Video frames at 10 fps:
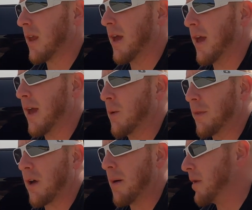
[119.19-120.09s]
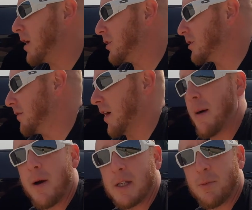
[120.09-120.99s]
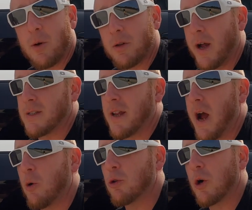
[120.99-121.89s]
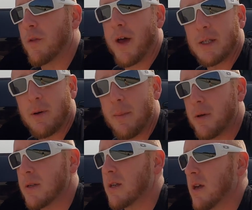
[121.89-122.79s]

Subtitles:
And with the combination of the iBox Sport lines and how low the X-Pipe is,